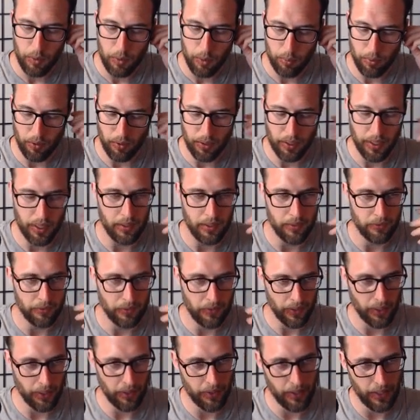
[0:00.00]
people are getting
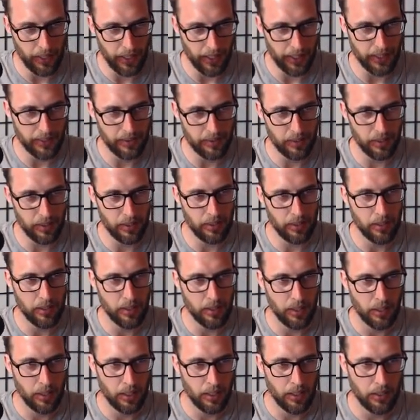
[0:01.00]
very antsy
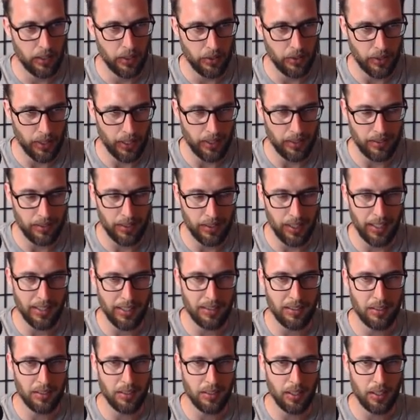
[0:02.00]
in the United
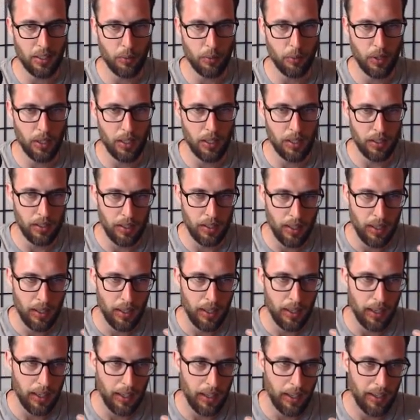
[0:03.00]
States anyway,
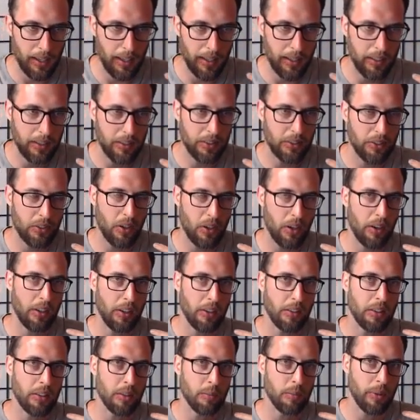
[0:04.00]
and
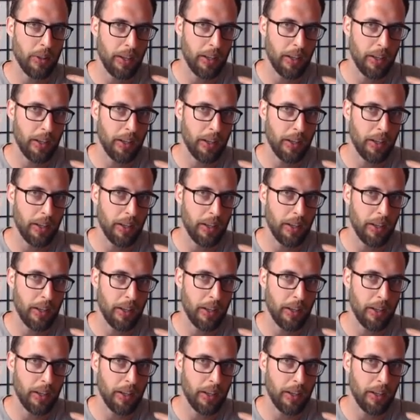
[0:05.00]
starting to